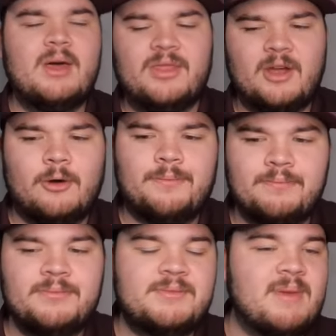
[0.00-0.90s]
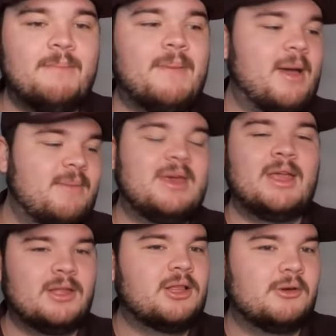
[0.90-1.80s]
they're might be
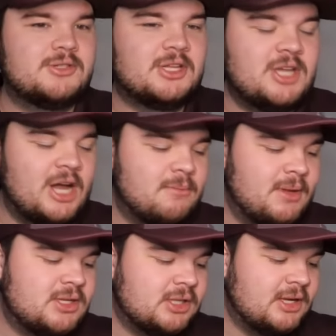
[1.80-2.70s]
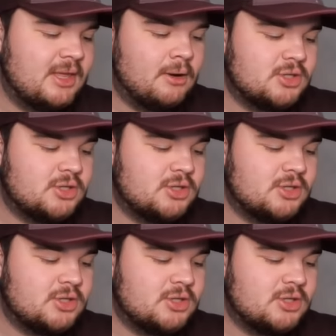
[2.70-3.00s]
getting close to done mentally there.